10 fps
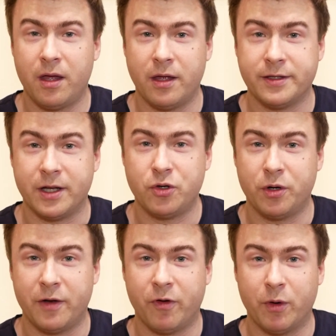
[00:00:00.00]
Thank you
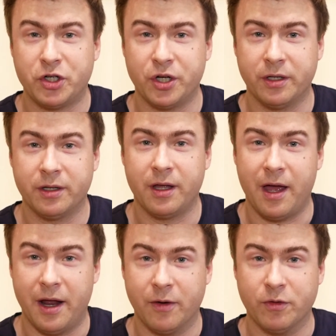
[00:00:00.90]
again for watching,
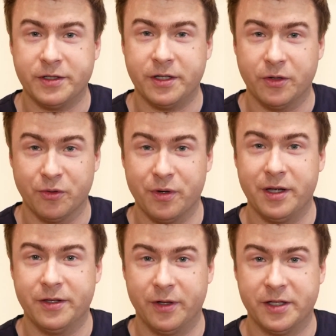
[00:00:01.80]
and I will see you
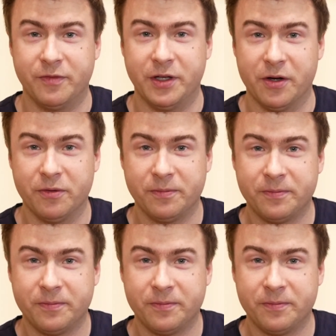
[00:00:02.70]
in the next video.